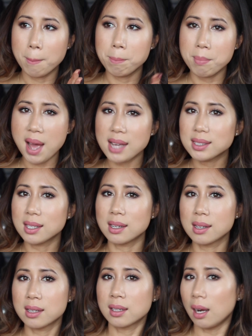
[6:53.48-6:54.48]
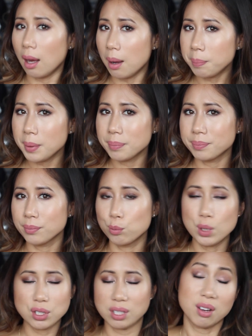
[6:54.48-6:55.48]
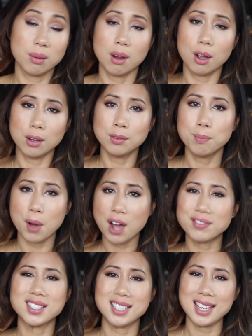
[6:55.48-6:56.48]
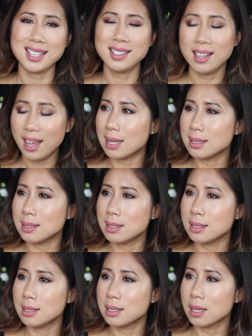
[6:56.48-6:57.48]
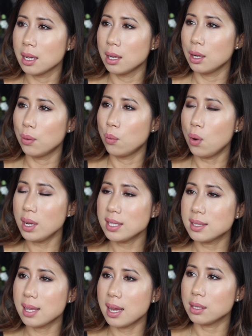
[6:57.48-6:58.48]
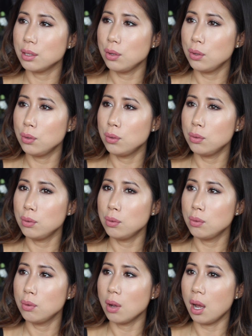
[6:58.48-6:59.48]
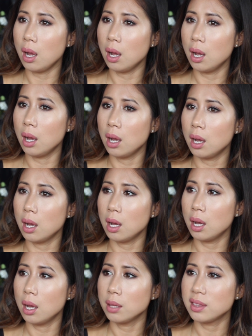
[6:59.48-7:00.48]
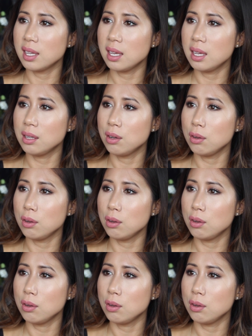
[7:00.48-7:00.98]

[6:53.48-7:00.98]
MAC Club, which I don't own, but I've seen. And what is that new, the